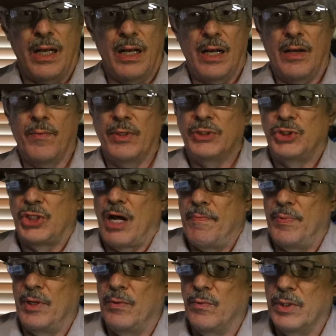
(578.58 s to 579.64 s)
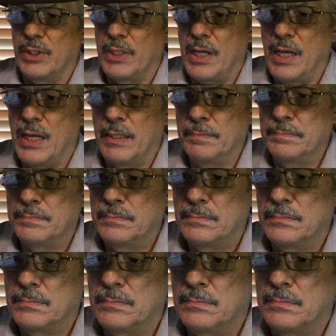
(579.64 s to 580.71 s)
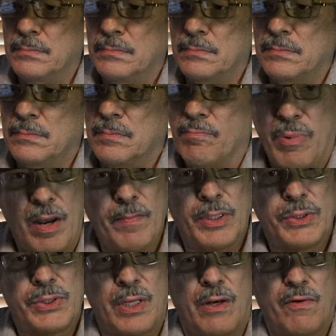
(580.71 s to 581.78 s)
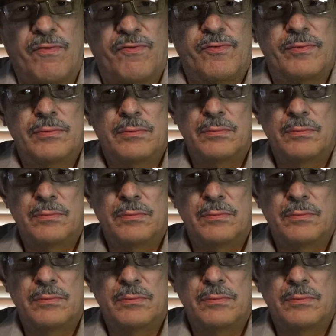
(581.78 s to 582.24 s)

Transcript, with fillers: I went shopping one day by myself.